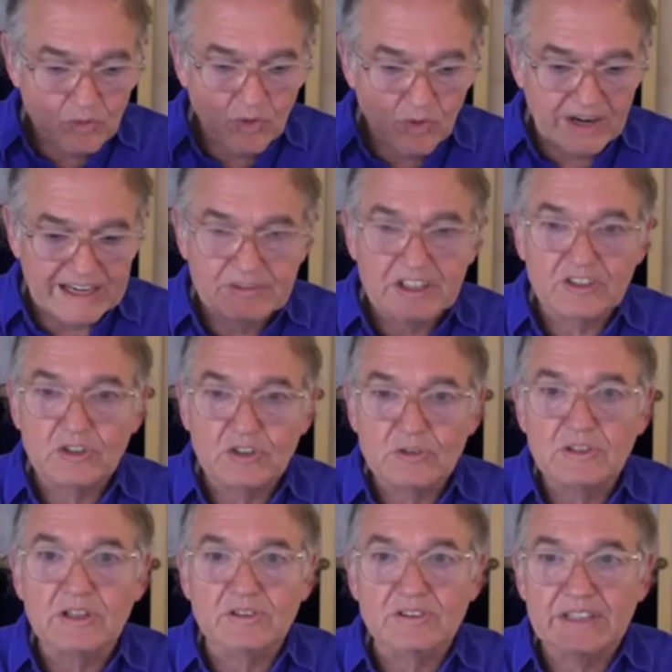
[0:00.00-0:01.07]
want him to do
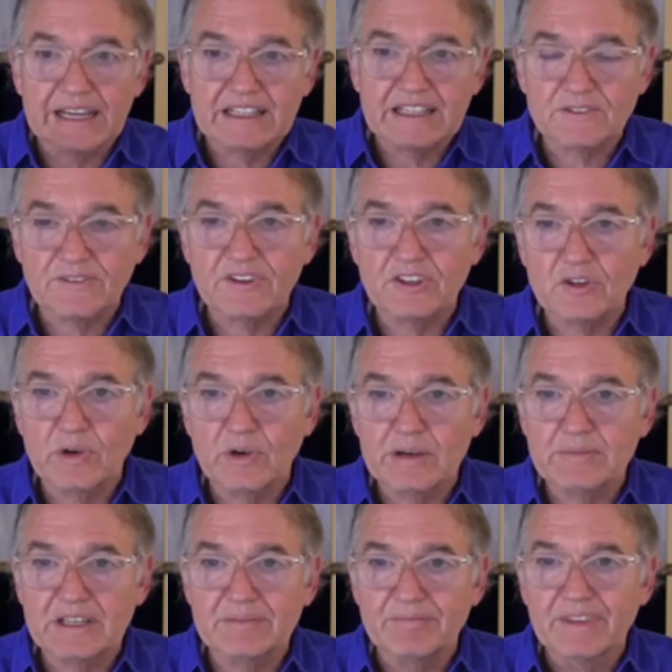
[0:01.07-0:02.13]
little things for you
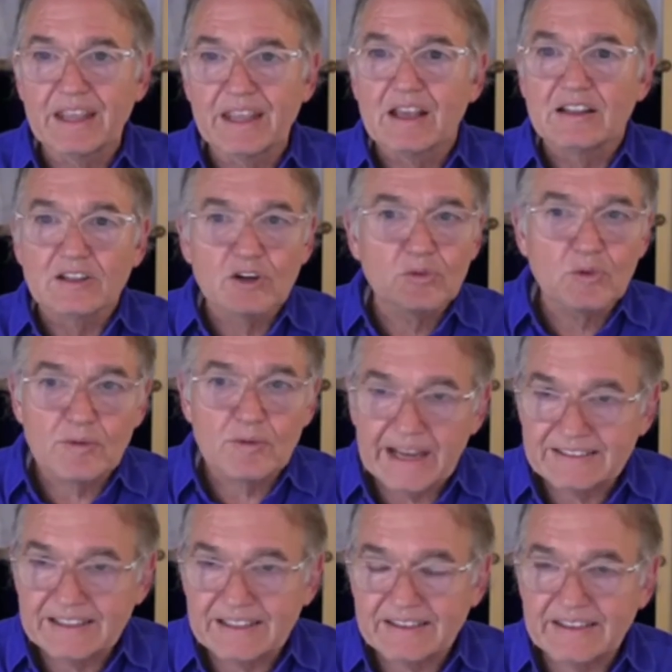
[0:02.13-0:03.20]
women, little
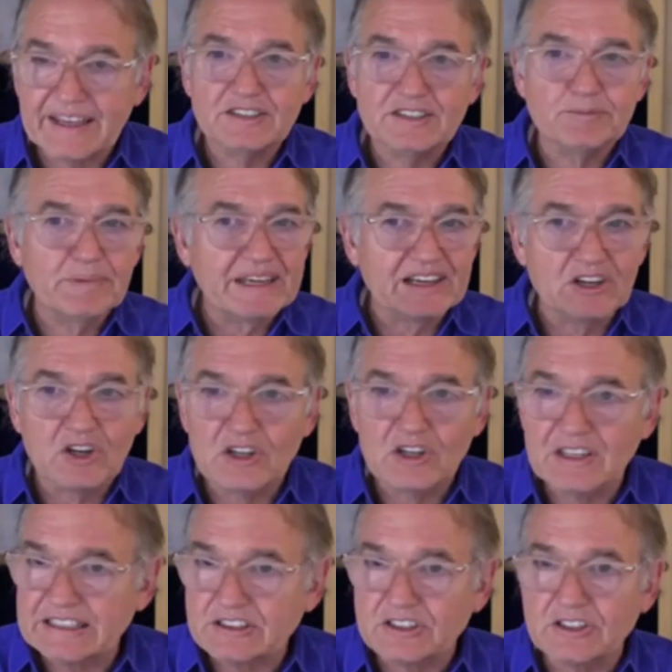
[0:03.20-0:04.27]
romantic things, be a good
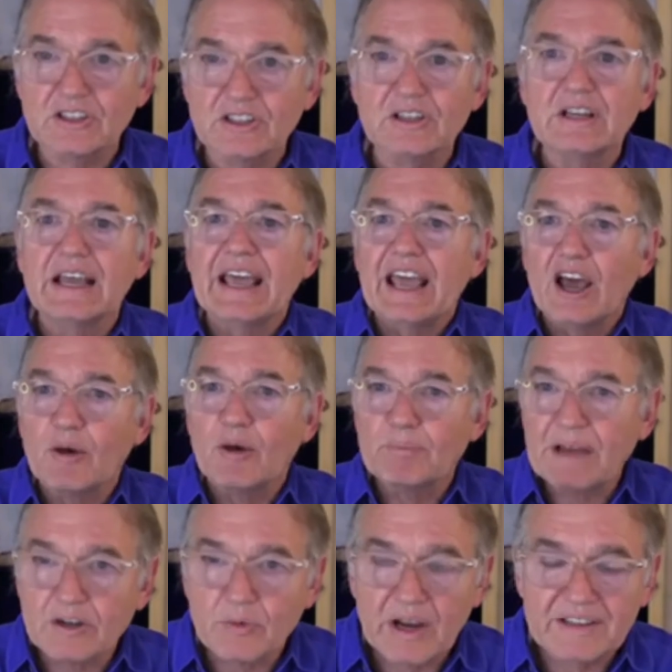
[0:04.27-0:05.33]
listener, help
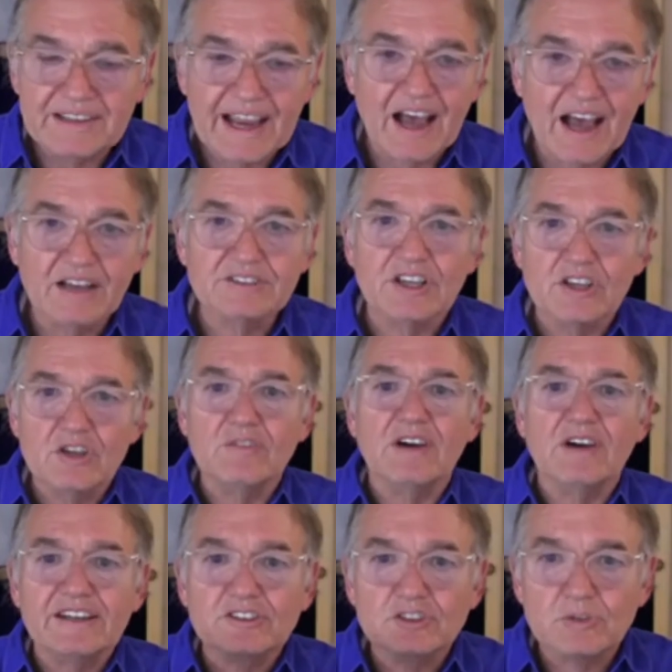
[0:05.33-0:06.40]
out around the house. You've
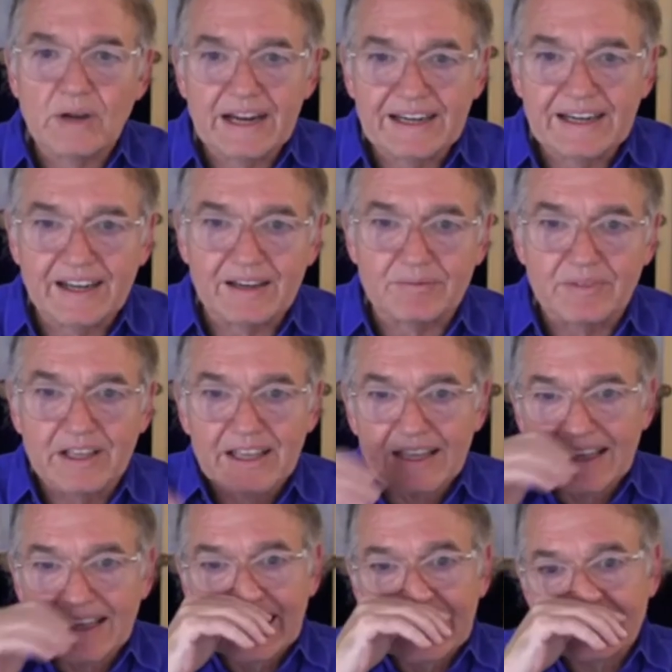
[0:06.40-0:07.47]
got to train him.
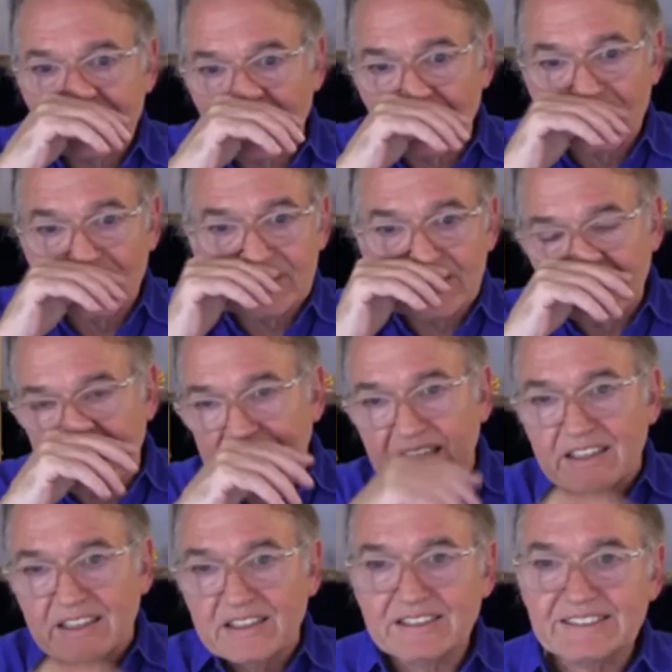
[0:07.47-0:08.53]
And so you
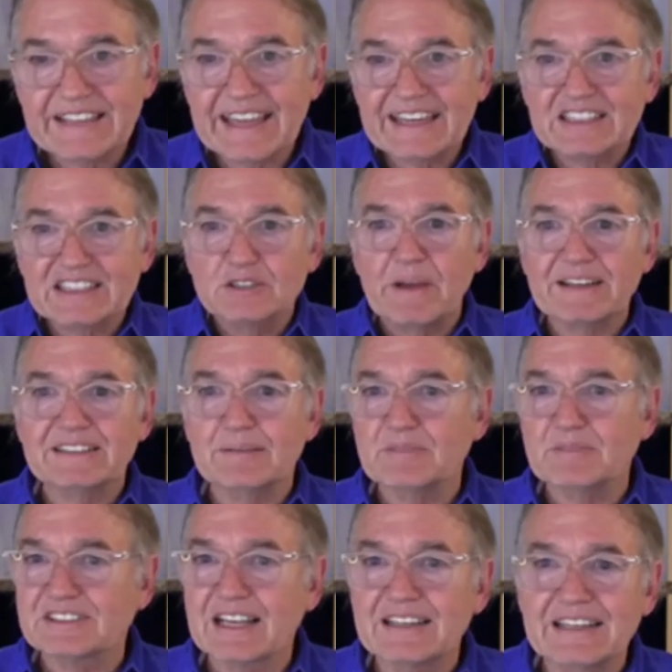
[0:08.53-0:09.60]
just can't expect him to
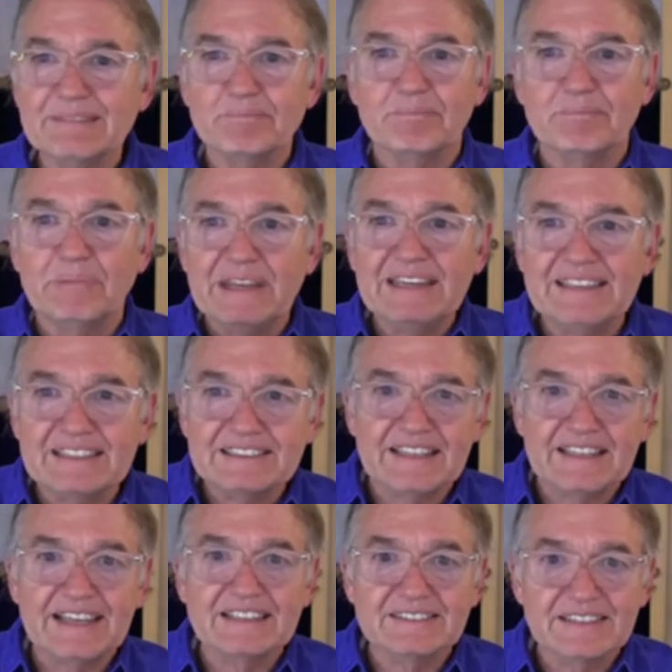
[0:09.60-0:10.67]
suddenly be these
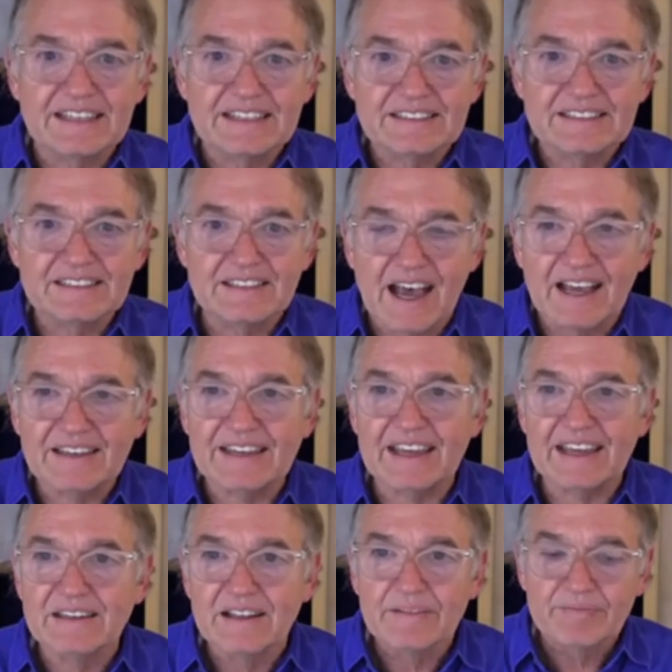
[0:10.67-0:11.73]
things that he's not.
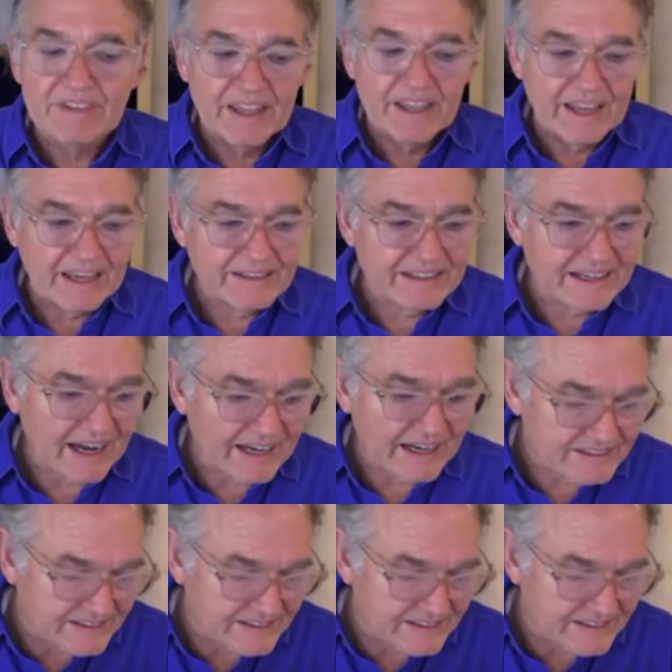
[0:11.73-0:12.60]
And the guys